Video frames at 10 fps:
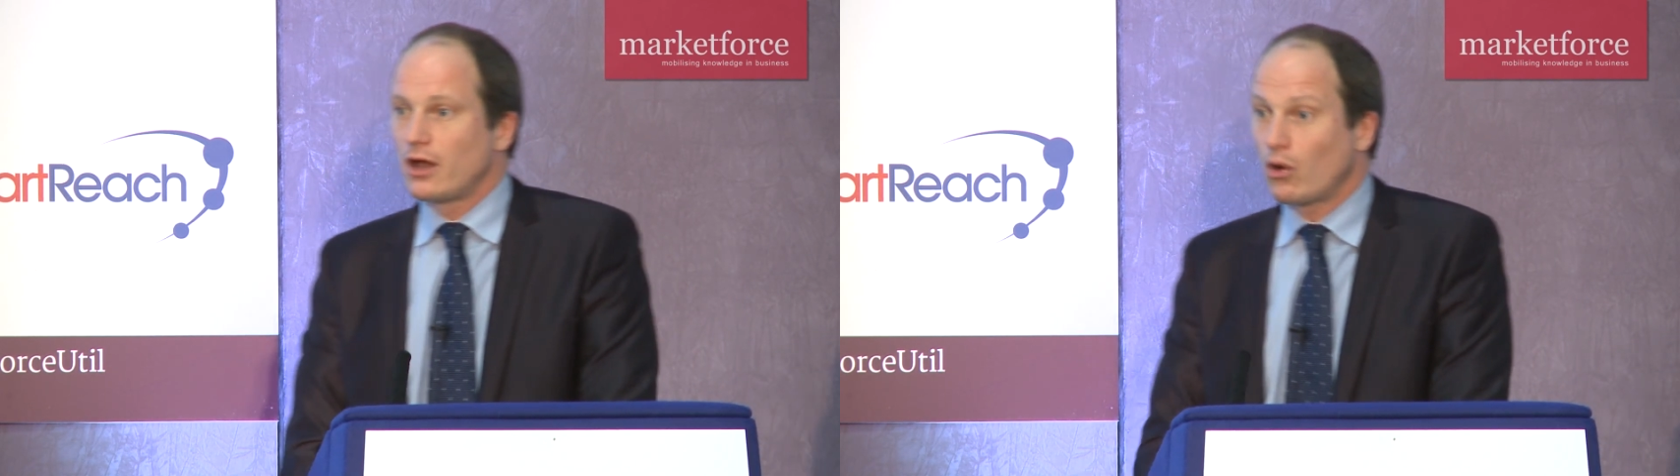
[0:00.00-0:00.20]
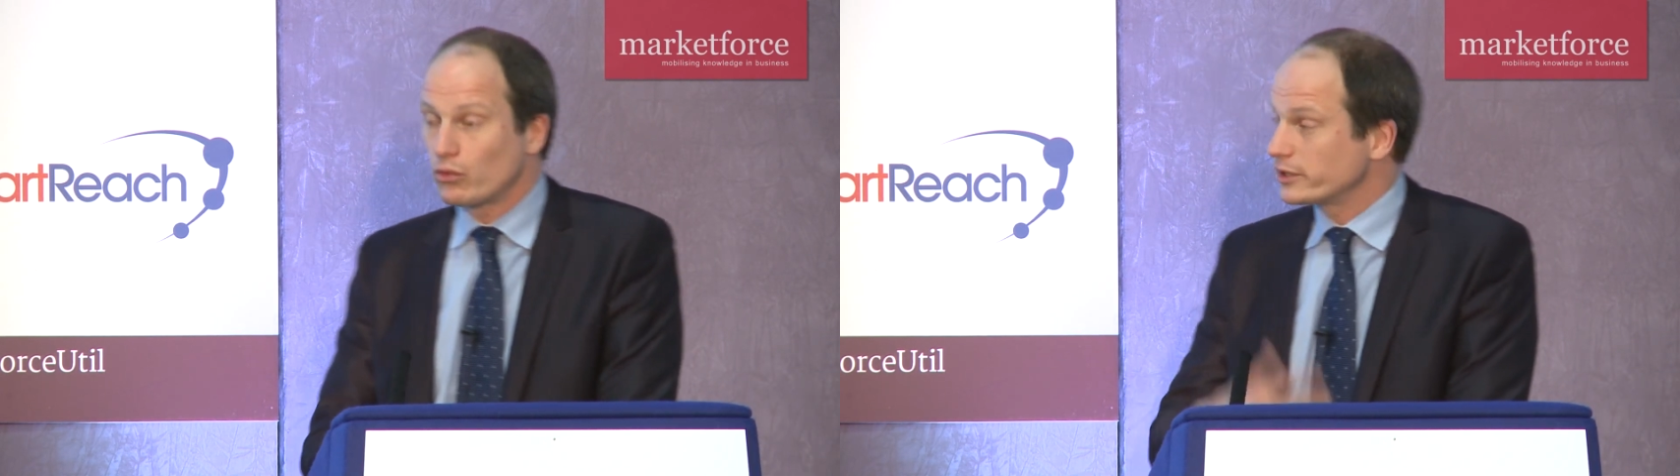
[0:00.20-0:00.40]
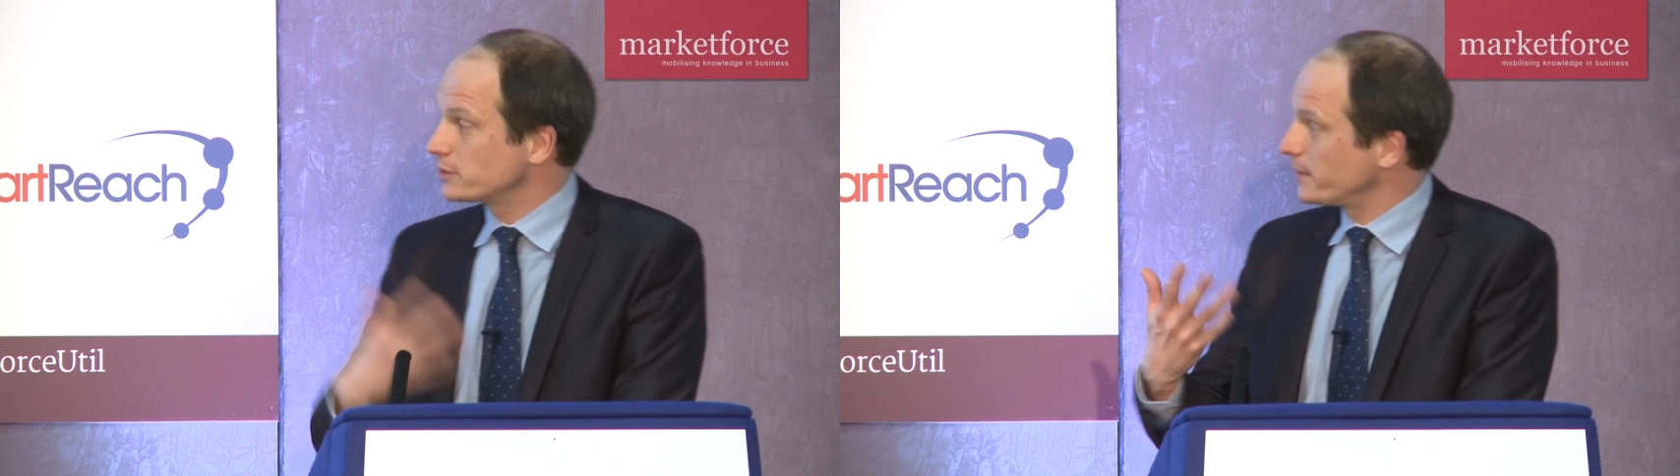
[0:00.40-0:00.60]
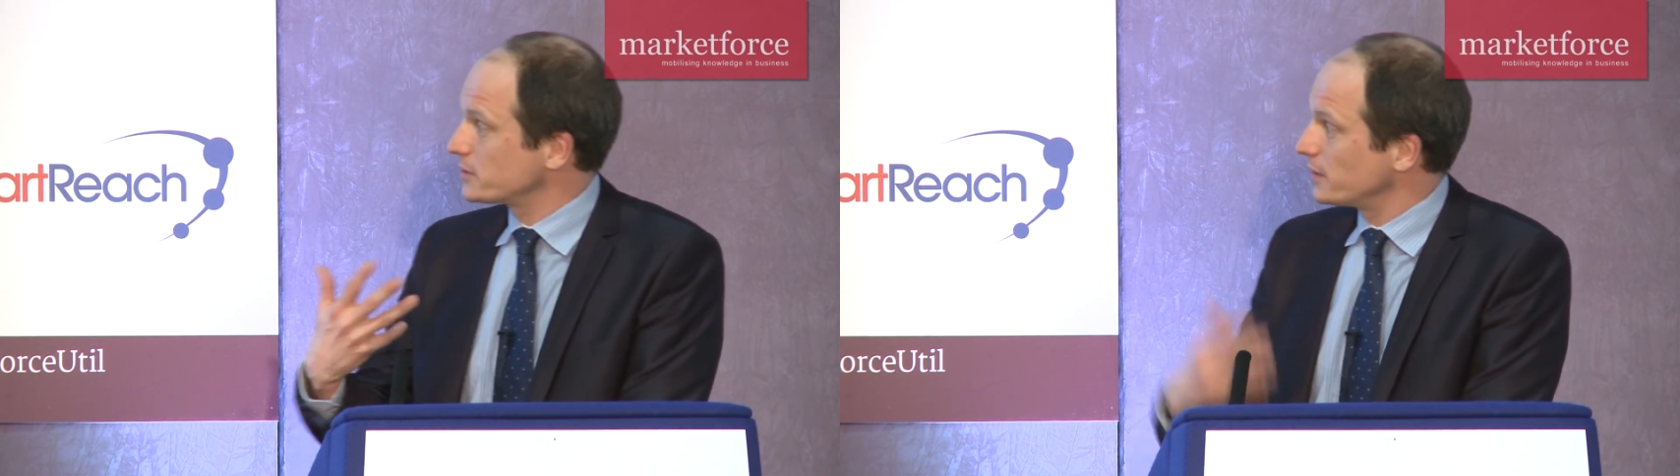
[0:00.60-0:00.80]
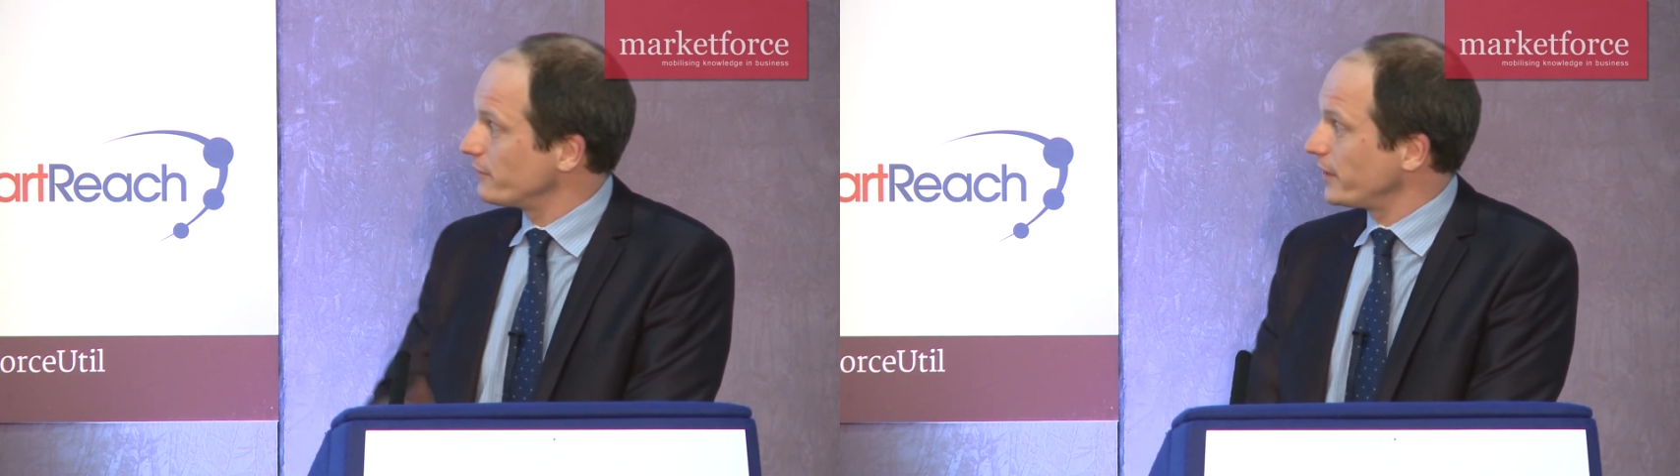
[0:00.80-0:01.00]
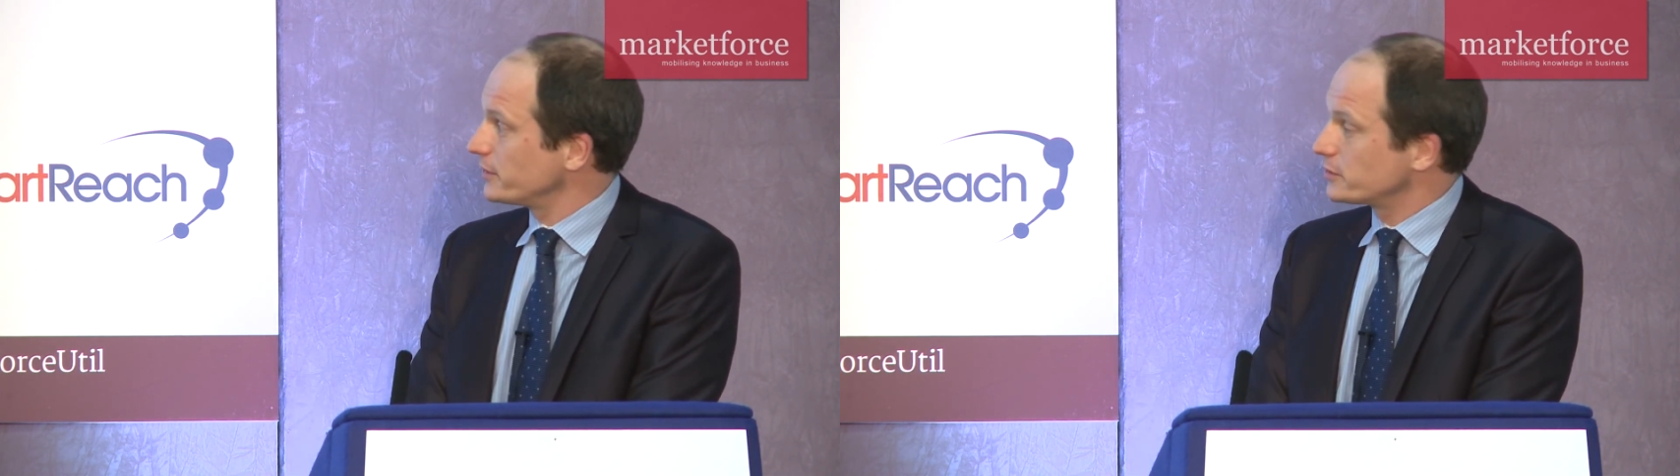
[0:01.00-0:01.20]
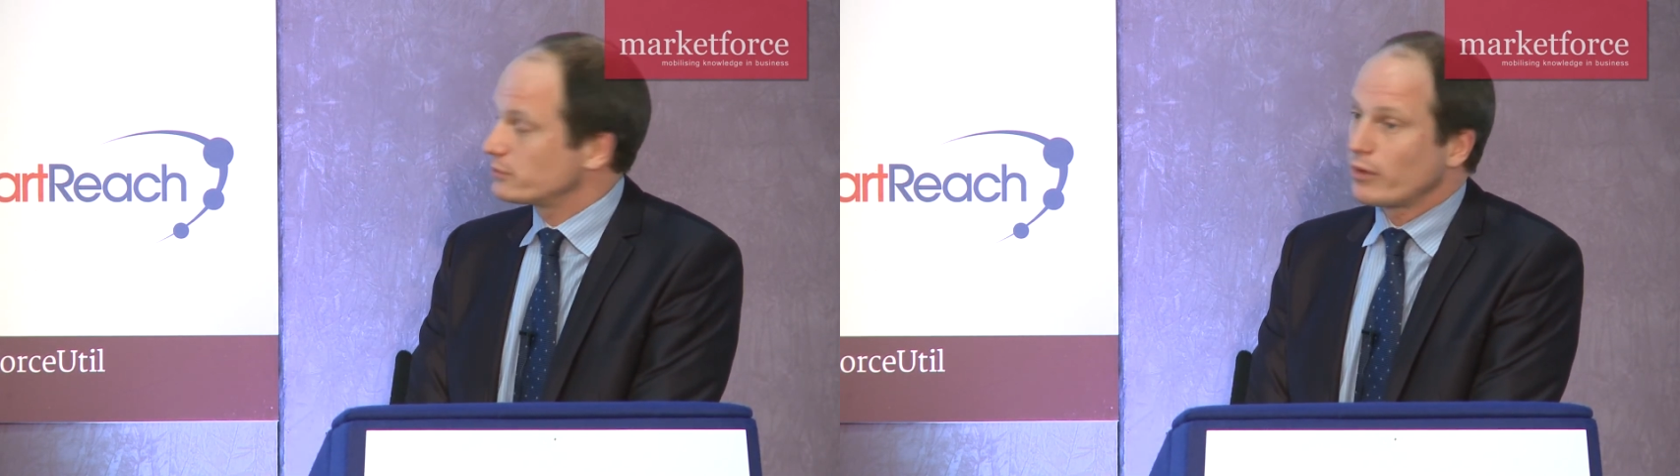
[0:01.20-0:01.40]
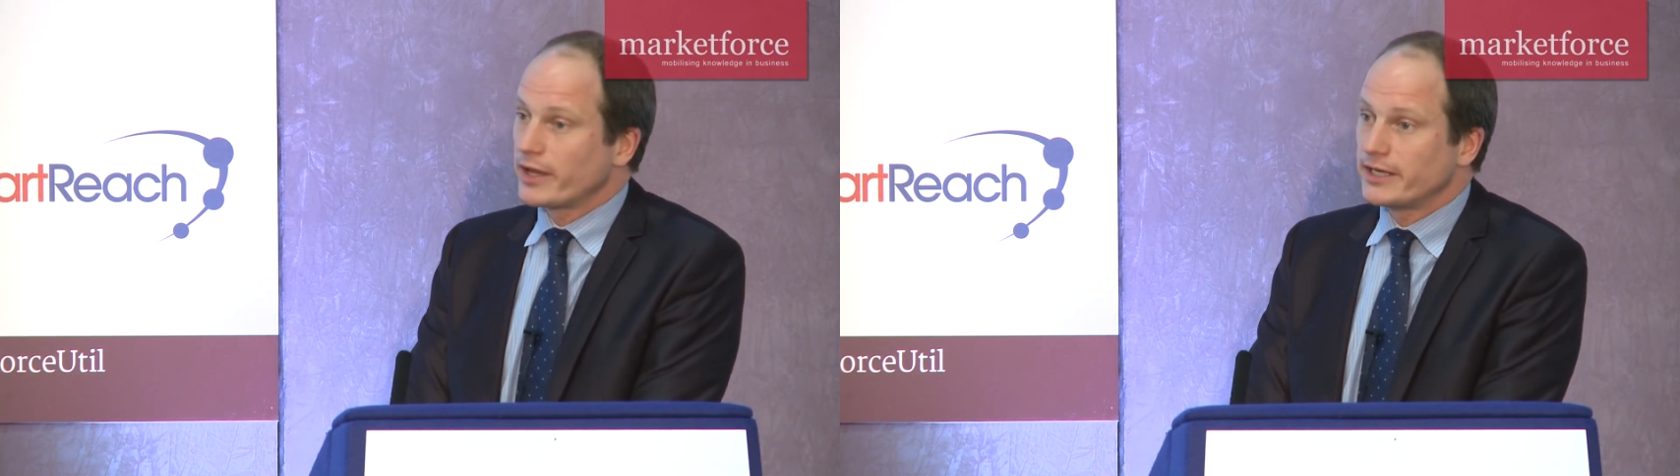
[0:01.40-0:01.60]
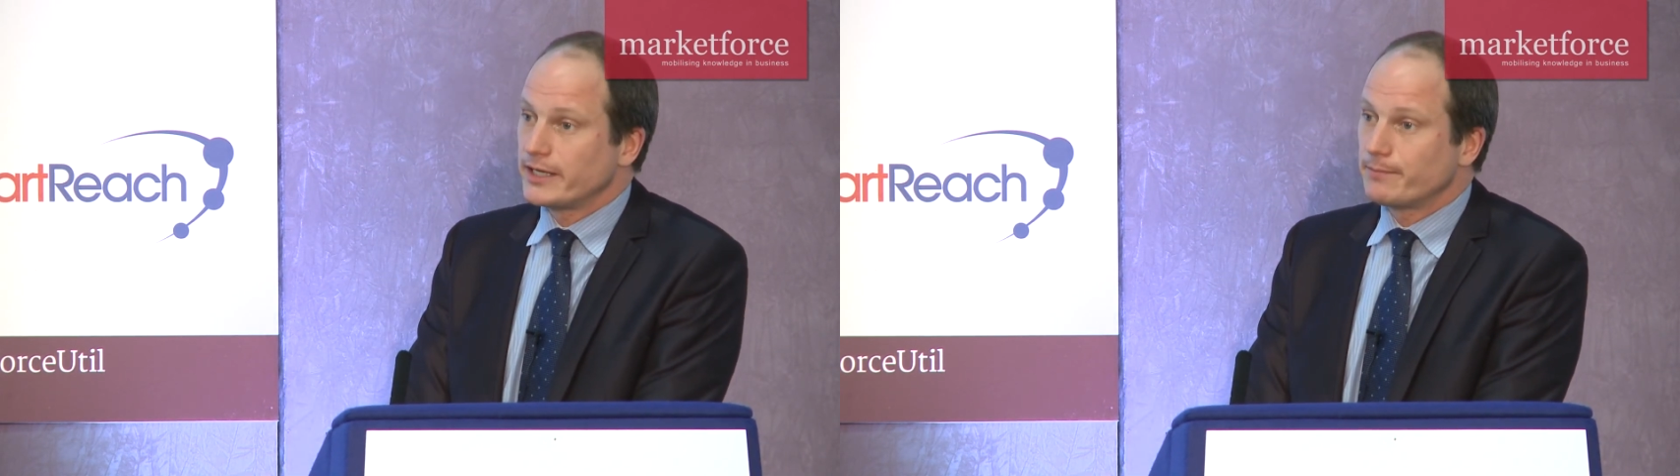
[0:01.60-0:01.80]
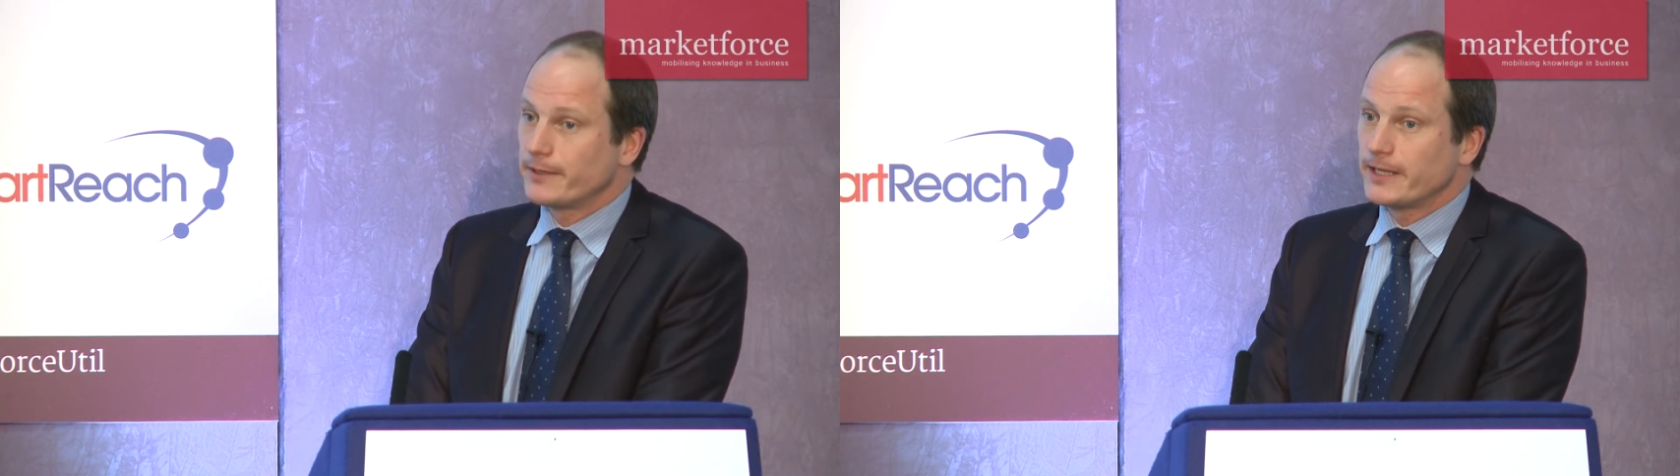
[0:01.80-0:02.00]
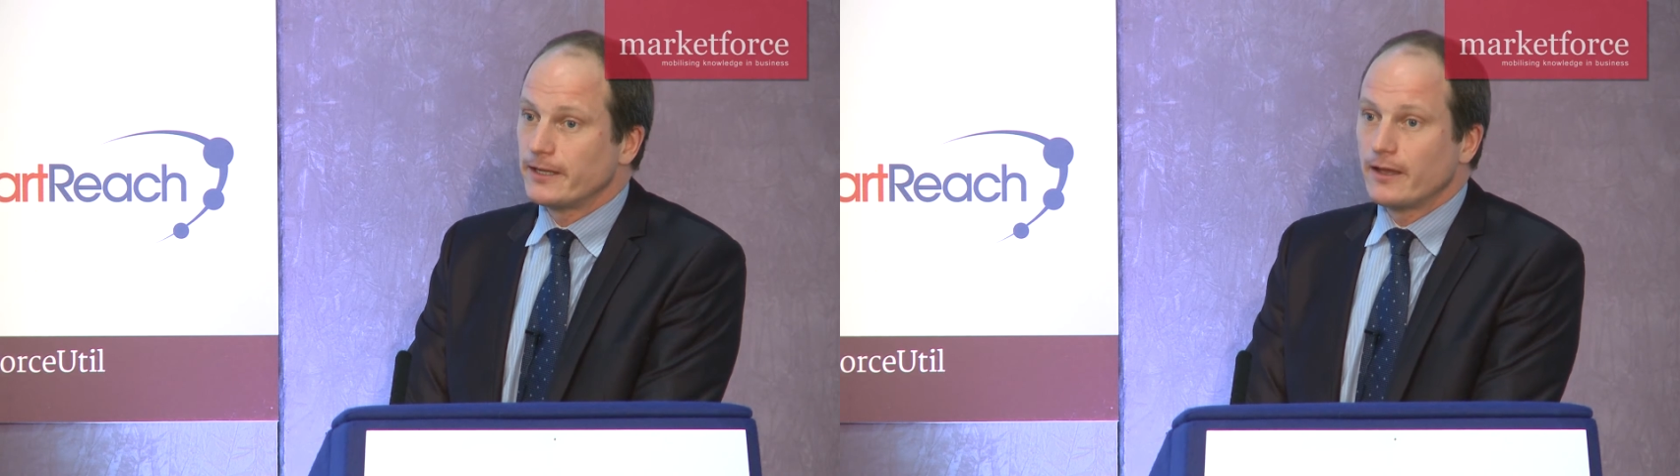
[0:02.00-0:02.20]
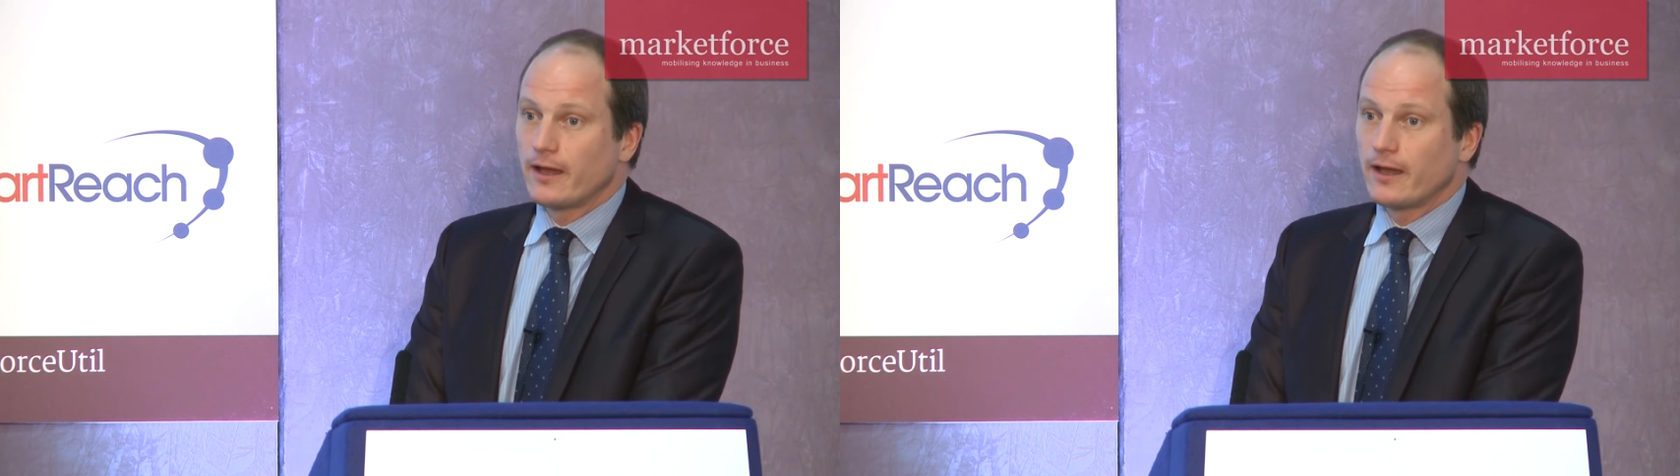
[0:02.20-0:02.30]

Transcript: holding special events where need be.